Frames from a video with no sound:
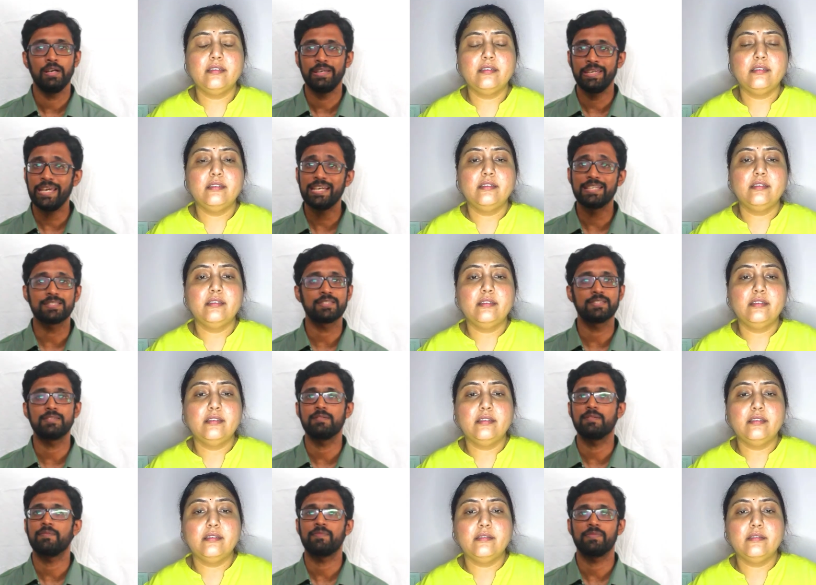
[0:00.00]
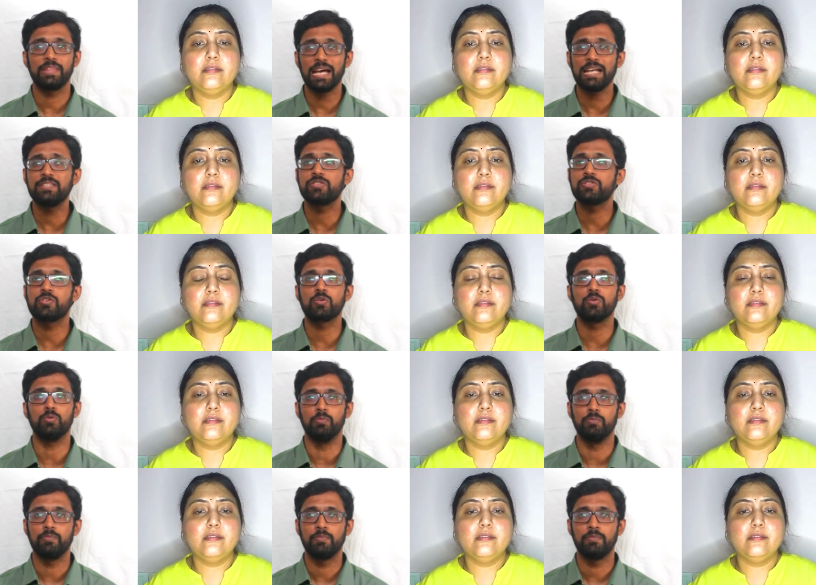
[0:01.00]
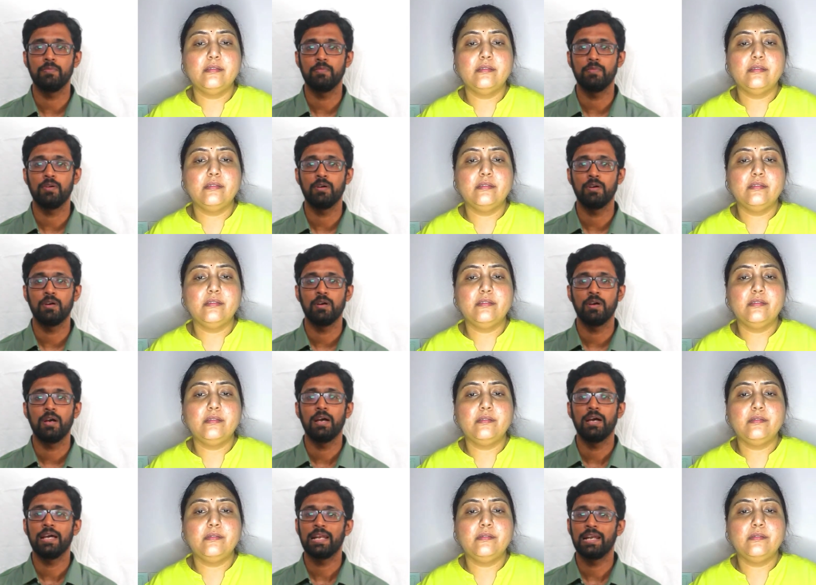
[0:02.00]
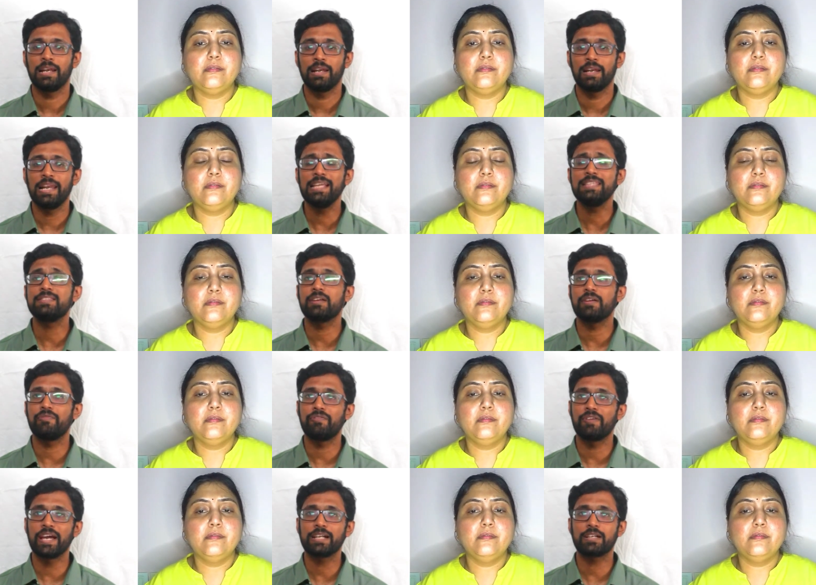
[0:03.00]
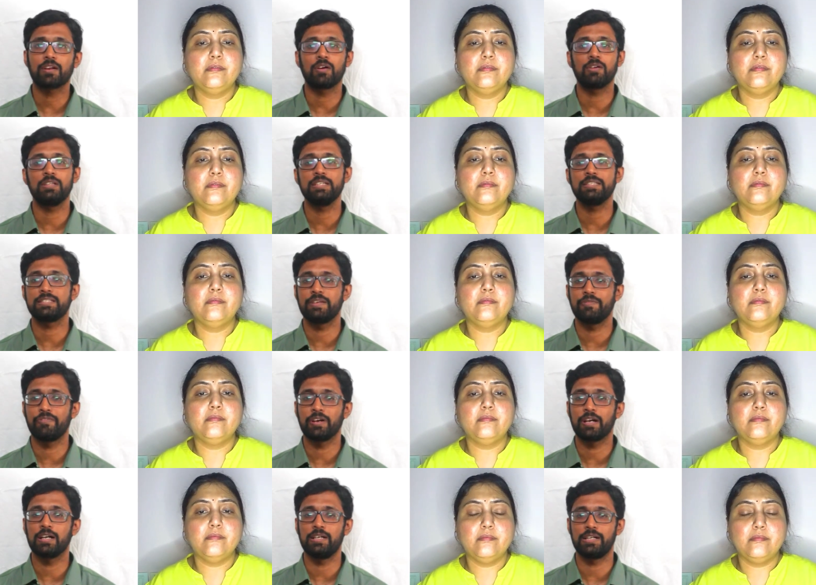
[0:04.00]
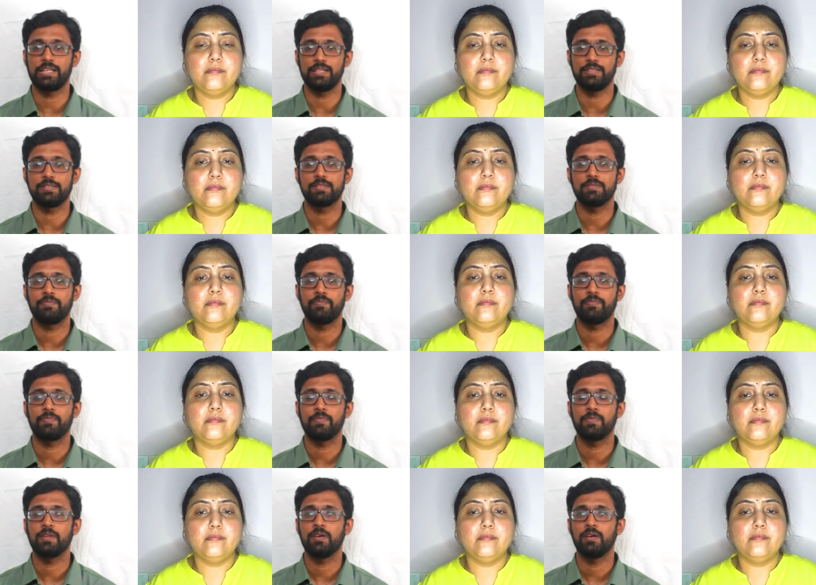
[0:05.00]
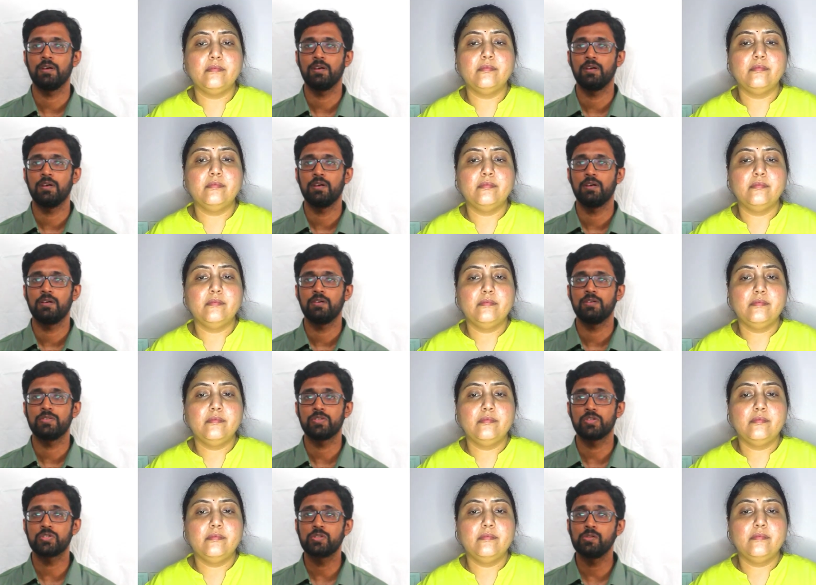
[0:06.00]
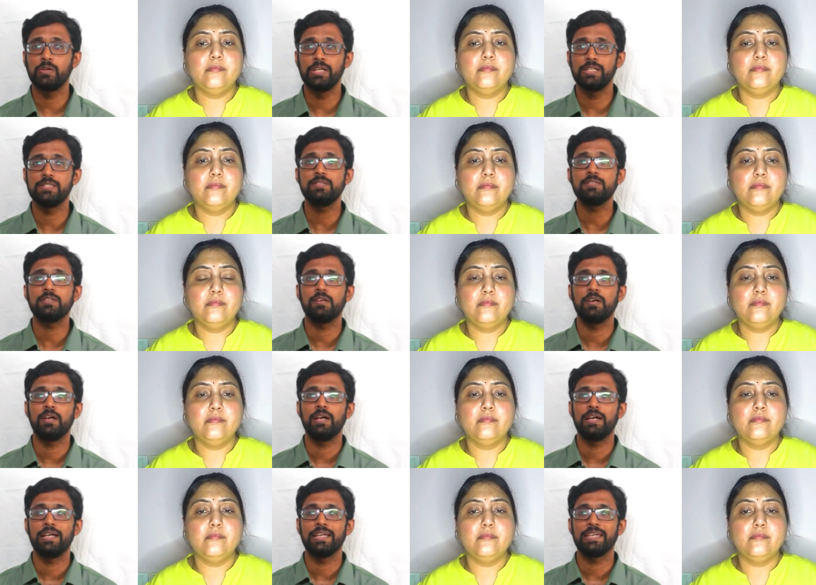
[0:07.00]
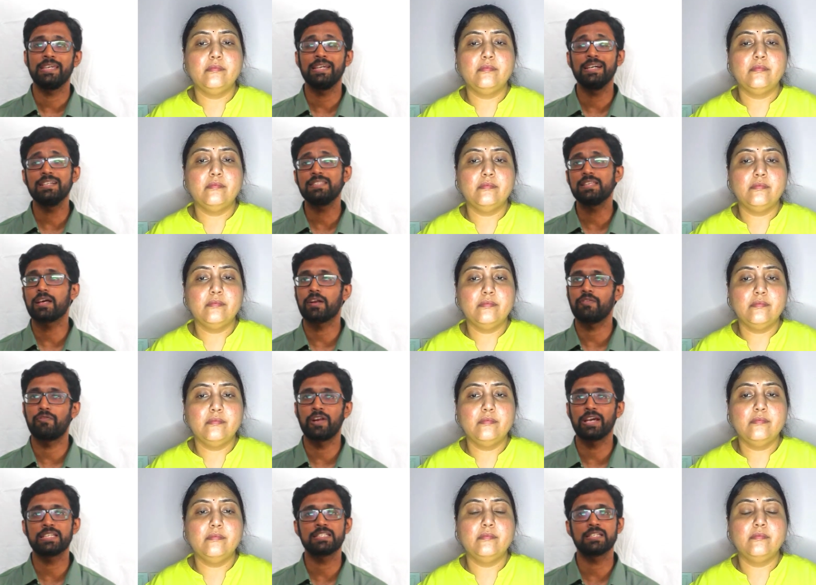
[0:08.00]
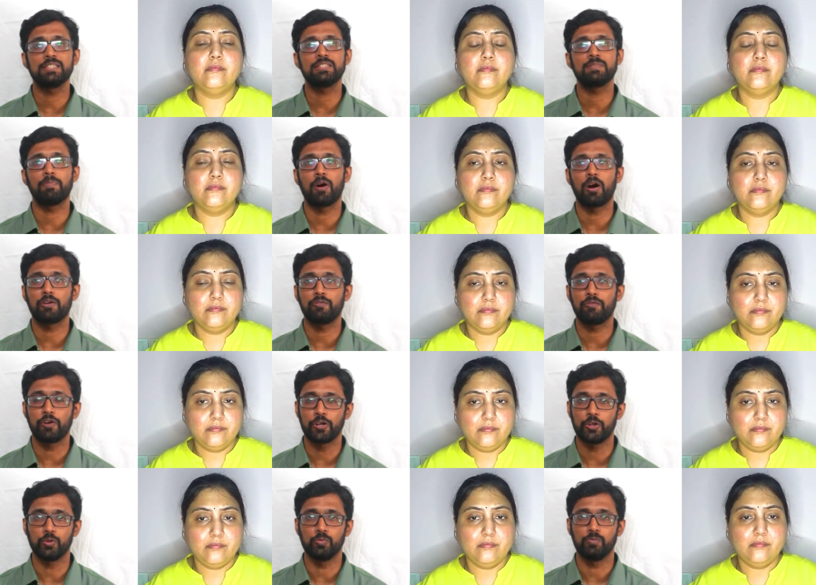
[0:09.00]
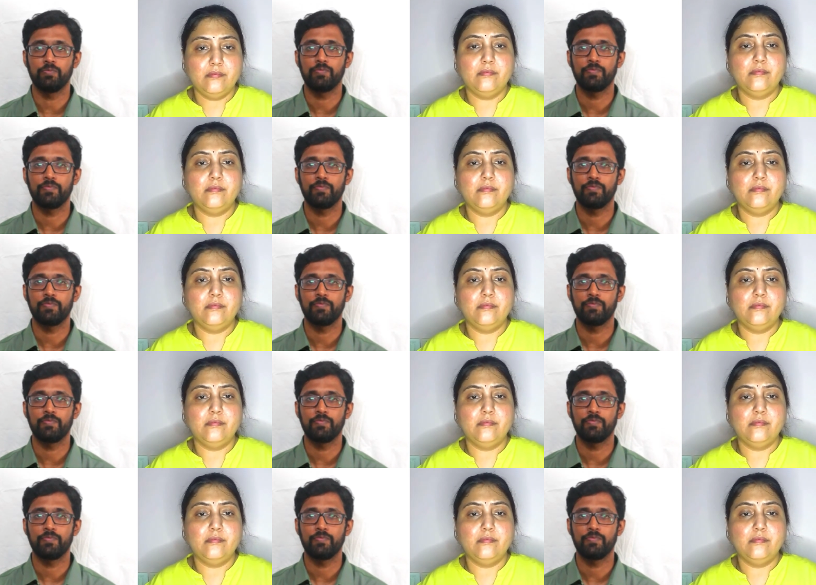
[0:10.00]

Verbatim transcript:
Speaker 1: Yes, that's true. Let's reflect on these difficulties. So students, here's a reflection spot for you.